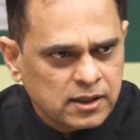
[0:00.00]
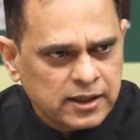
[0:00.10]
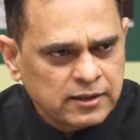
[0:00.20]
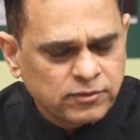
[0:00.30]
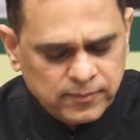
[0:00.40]

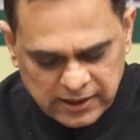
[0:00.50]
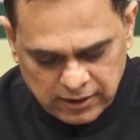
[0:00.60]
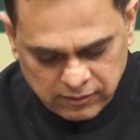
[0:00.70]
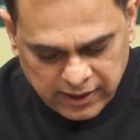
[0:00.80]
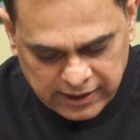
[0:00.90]

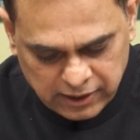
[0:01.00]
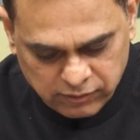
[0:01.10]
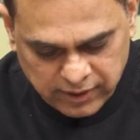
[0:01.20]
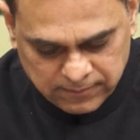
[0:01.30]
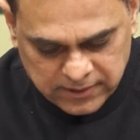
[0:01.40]
informative kind of
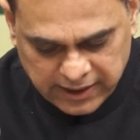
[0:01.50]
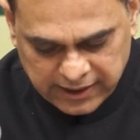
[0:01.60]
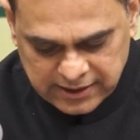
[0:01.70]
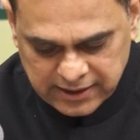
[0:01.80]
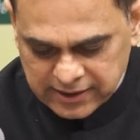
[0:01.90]

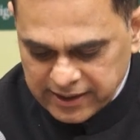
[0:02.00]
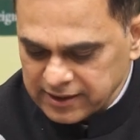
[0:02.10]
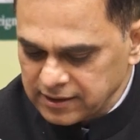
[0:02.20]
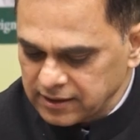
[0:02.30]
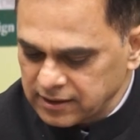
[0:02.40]
websites. And
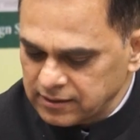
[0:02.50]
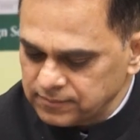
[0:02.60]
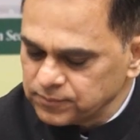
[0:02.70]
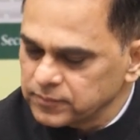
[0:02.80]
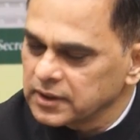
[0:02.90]
then
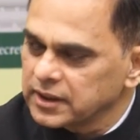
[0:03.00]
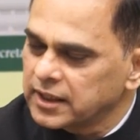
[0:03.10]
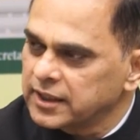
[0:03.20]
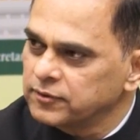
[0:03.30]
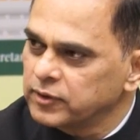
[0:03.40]
they
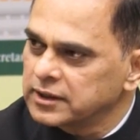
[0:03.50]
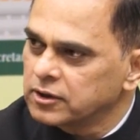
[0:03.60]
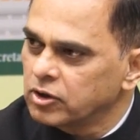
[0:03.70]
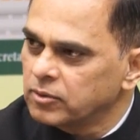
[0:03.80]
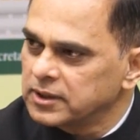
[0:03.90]
run with
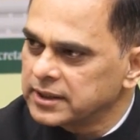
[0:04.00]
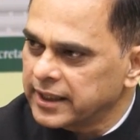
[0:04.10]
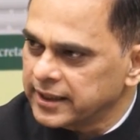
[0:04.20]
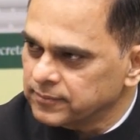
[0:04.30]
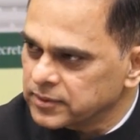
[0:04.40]
Global
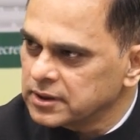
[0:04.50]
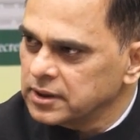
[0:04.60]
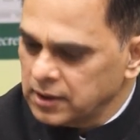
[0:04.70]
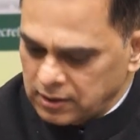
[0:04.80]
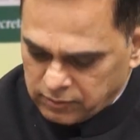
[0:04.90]
Times,
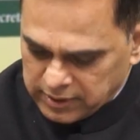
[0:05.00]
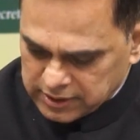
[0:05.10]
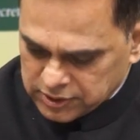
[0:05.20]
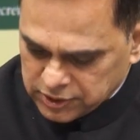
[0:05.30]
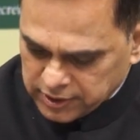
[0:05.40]

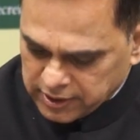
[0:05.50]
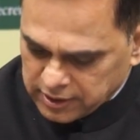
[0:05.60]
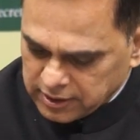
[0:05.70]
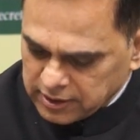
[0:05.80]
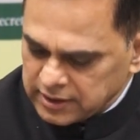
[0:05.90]
which
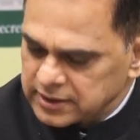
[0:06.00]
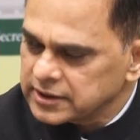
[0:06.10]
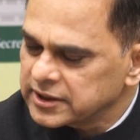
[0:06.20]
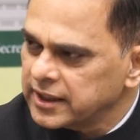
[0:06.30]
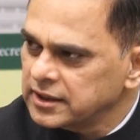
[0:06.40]
is a
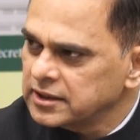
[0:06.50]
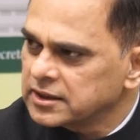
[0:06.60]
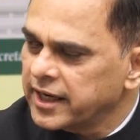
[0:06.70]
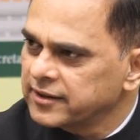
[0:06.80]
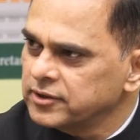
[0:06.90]
Chinese
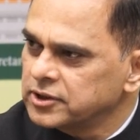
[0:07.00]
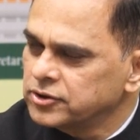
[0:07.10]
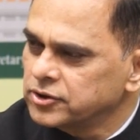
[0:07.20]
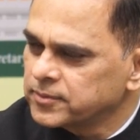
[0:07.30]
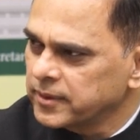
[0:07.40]
language
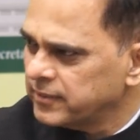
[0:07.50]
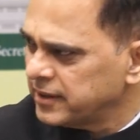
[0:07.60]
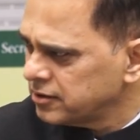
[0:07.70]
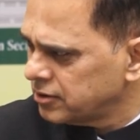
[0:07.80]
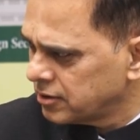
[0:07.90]
newspaper. I
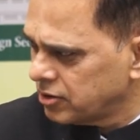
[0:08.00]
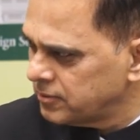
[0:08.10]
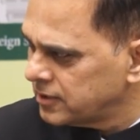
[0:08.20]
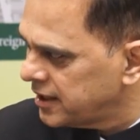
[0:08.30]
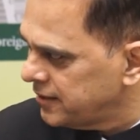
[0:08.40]
thought
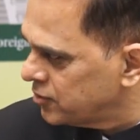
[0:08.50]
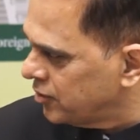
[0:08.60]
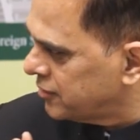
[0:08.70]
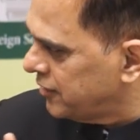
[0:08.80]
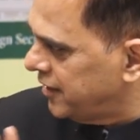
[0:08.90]
Global Times
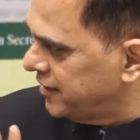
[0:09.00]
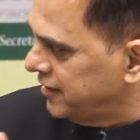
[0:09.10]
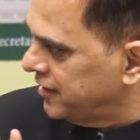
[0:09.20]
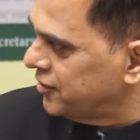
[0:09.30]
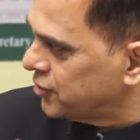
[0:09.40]
also had an
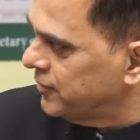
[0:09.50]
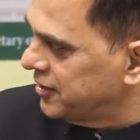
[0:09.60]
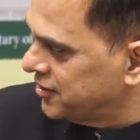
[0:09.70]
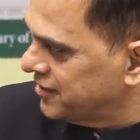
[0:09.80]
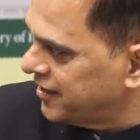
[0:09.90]
English
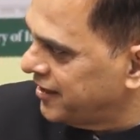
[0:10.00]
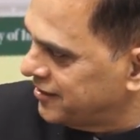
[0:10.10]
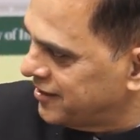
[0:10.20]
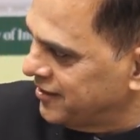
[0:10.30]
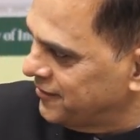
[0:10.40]
version
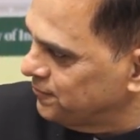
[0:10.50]
currently.